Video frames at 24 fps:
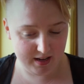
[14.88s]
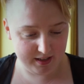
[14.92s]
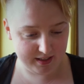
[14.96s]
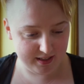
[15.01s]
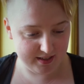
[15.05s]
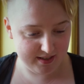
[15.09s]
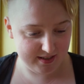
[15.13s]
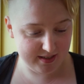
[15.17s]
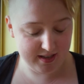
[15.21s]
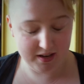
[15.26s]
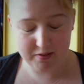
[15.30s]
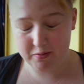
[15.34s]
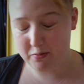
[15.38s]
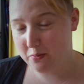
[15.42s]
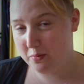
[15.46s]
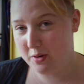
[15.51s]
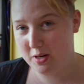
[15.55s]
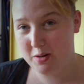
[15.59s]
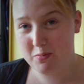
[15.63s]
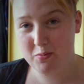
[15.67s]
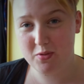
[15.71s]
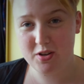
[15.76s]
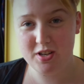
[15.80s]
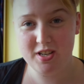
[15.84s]
I can stay for
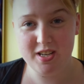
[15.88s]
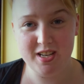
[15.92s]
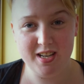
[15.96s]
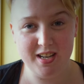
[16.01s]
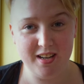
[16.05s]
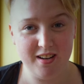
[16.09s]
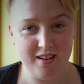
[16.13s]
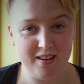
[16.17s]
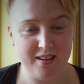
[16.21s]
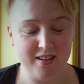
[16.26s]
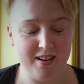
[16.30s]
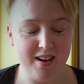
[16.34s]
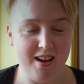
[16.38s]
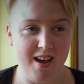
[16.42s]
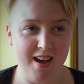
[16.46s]
1 more year,